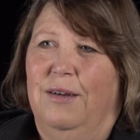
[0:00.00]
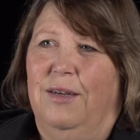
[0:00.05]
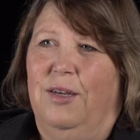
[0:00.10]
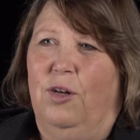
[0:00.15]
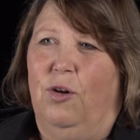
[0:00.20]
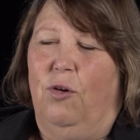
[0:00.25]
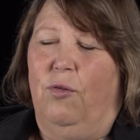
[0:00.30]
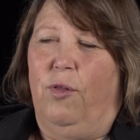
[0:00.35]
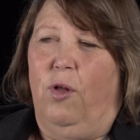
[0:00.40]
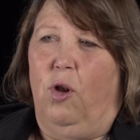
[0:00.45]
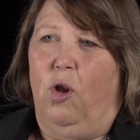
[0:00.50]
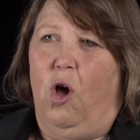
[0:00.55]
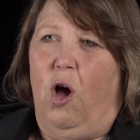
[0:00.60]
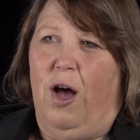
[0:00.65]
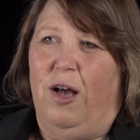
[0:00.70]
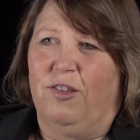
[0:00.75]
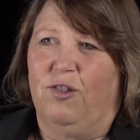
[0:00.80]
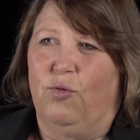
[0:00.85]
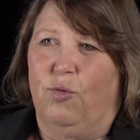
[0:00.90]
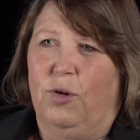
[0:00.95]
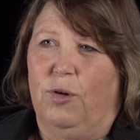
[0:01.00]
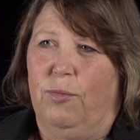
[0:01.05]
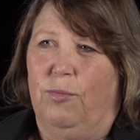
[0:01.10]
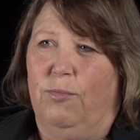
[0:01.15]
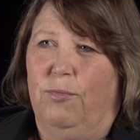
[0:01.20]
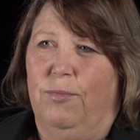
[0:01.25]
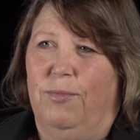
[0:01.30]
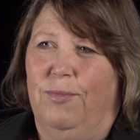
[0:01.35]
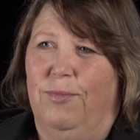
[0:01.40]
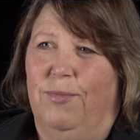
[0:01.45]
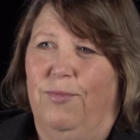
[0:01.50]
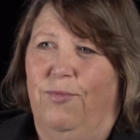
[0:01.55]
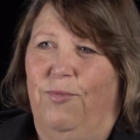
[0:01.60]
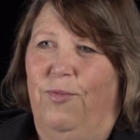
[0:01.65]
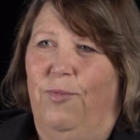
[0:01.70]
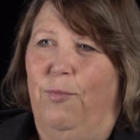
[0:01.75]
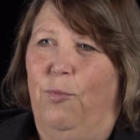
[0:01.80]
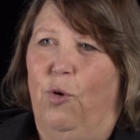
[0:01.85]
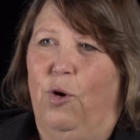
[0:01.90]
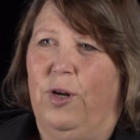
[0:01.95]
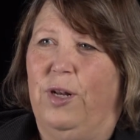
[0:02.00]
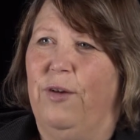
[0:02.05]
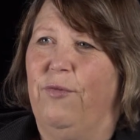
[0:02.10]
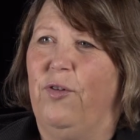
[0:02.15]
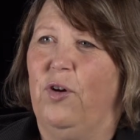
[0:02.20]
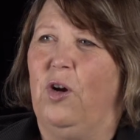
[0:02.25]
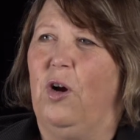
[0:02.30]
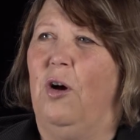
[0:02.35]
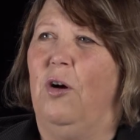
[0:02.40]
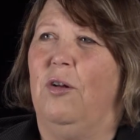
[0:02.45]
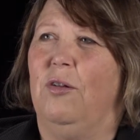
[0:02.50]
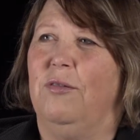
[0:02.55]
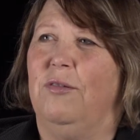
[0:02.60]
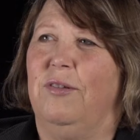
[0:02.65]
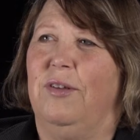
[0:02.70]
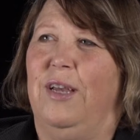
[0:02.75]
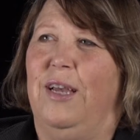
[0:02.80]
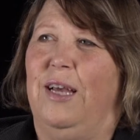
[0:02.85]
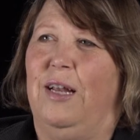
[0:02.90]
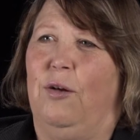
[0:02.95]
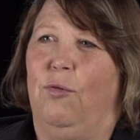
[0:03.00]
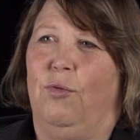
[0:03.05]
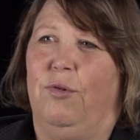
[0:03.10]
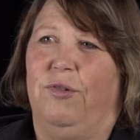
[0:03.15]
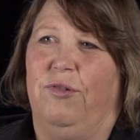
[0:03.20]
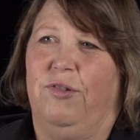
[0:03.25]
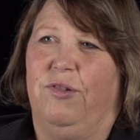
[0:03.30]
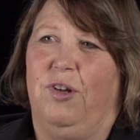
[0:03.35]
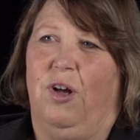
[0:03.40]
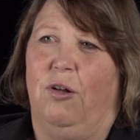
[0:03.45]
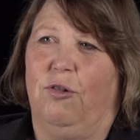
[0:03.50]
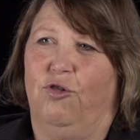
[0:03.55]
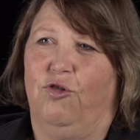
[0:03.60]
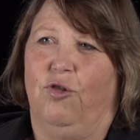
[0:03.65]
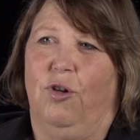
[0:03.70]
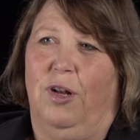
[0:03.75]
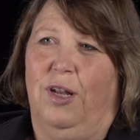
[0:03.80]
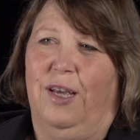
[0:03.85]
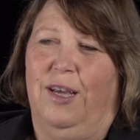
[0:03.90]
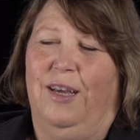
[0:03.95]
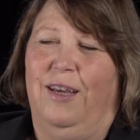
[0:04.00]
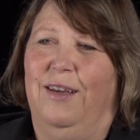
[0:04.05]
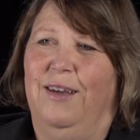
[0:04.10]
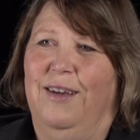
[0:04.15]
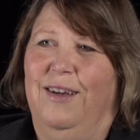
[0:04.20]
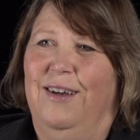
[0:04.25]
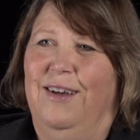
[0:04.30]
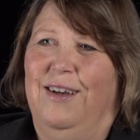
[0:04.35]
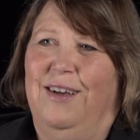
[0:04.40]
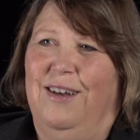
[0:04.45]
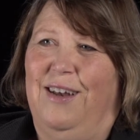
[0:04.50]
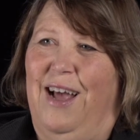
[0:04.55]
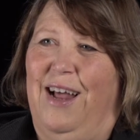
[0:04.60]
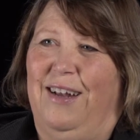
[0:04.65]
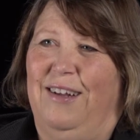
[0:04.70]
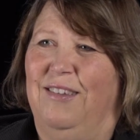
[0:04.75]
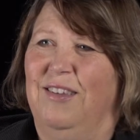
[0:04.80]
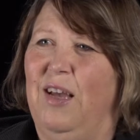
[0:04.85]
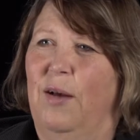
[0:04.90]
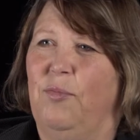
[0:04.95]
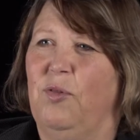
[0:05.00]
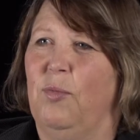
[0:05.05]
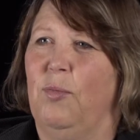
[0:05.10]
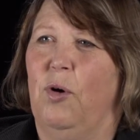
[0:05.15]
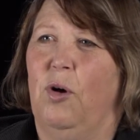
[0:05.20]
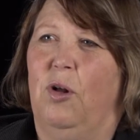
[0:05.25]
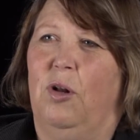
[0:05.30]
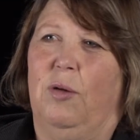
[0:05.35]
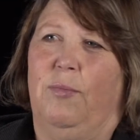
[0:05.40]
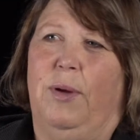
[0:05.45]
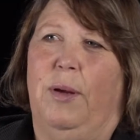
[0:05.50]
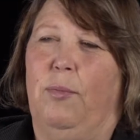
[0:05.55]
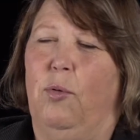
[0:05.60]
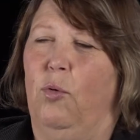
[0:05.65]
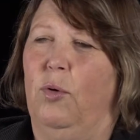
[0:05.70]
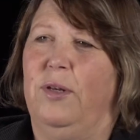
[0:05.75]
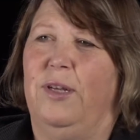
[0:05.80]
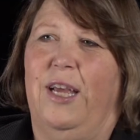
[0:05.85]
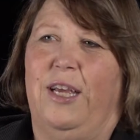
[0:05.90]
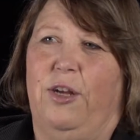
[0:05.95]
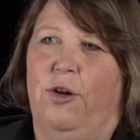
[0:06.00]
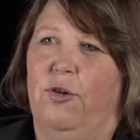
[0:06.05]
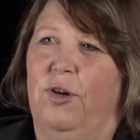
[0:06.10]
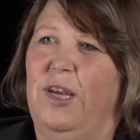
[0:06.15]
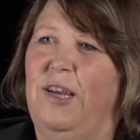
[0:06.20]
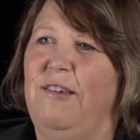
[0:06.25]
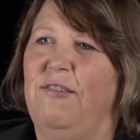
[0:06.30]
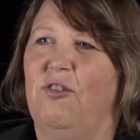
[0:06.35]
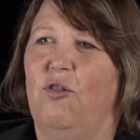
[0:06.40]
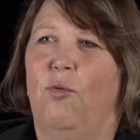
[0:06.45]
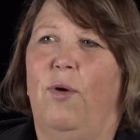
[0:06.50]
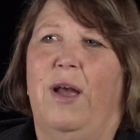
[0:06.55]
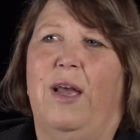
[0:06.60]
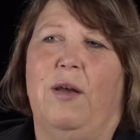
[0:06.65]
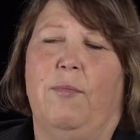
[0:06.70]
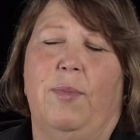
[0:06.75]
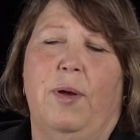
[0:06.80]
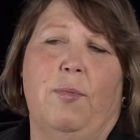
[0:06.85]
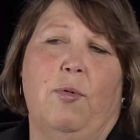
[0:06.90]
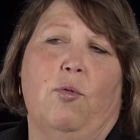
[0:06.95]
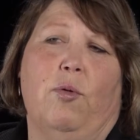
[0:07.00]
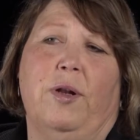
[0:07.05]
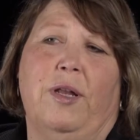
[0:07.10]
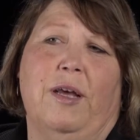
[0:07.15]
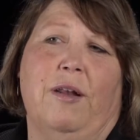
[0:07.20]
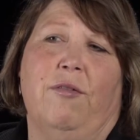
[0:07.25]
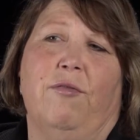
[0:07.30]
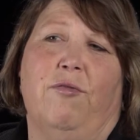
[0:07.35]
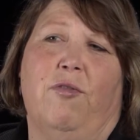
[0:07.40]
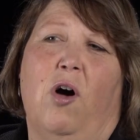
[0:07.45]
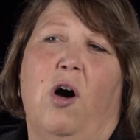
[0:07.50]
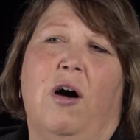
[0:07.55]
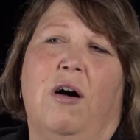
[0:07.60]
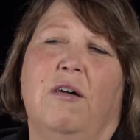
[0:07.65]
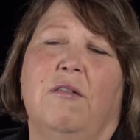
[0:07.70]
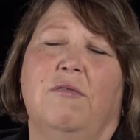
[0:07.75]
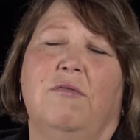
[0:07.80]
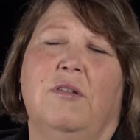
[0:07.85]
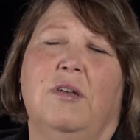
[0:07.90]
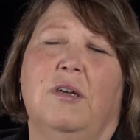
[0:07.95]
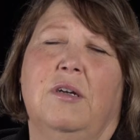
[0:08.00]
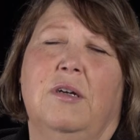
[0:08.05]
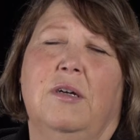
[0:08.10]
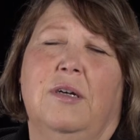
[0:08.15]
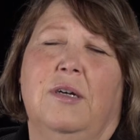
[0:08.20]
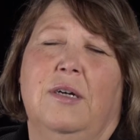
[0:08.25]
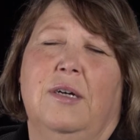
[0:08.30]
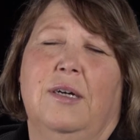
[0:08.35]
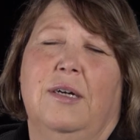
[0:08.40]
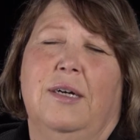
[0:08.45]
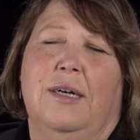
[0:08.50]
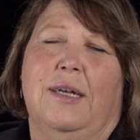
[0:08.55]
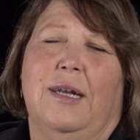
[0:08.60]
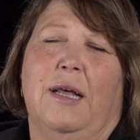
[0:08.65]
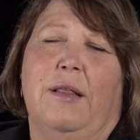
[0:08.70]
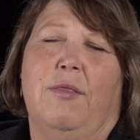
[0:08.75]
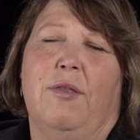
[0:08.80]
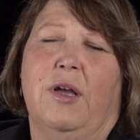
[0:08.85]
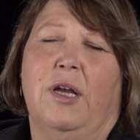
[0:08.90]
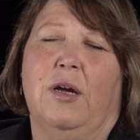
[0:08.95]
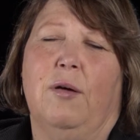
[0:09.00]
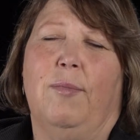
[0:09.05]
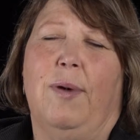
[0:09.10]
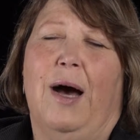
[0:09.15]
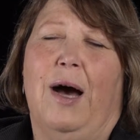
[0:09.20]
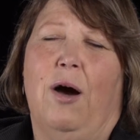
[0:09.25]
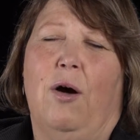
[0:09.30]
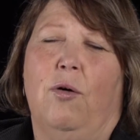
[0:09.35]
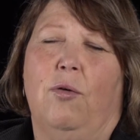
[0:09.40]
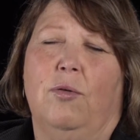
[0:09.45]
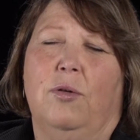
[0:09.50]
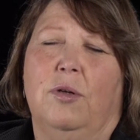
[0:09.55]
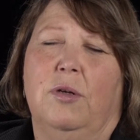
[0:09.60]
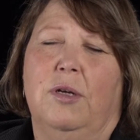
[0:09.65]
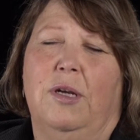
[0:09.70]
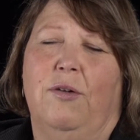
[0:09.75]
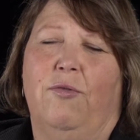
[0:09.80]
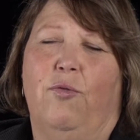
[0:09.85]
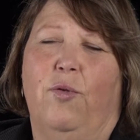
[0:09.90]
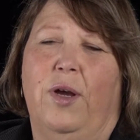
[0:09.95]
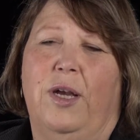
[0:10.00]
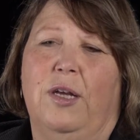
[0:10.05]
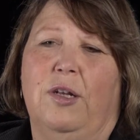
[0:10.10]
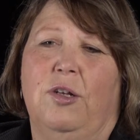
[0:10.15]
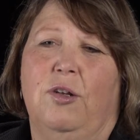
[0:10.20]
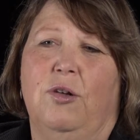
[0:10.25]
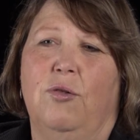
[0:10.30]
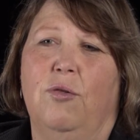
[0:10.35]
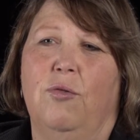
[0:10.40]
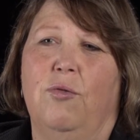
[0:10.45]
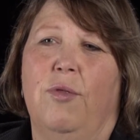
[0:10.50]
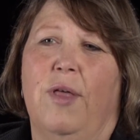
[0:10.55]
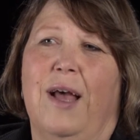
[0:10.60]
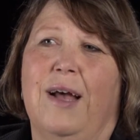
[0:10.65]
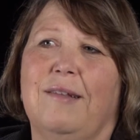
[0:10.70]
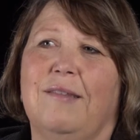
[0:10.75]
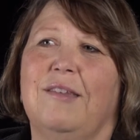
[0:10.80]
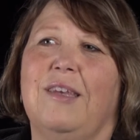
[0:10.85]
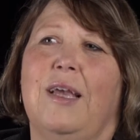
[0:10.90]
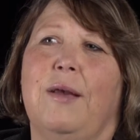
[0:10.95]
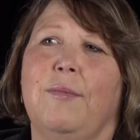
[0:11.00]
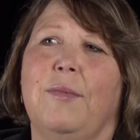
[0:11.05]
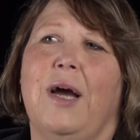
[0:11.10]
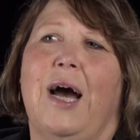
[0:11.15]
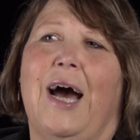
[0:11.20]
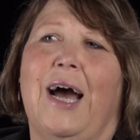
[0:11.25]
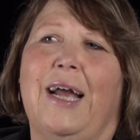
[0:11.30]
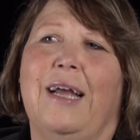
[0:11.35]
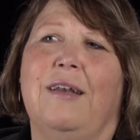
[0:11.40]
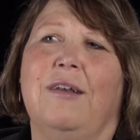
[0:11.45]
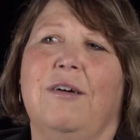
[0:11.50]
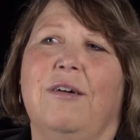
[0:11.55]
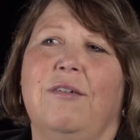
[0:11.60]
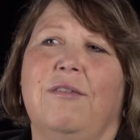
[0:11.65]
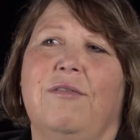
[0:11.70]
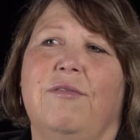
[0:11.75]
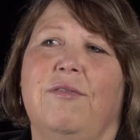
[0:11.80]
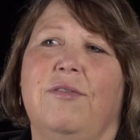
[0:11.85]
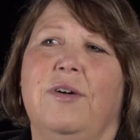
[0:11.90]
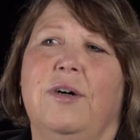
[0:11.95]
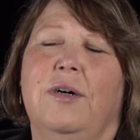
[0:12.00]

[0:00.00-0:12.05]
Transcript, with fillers: You know, the laws were more difficult and it was culturally not acceptable and people would take your keys away and people would get involved. And I think about if we could do that same kind of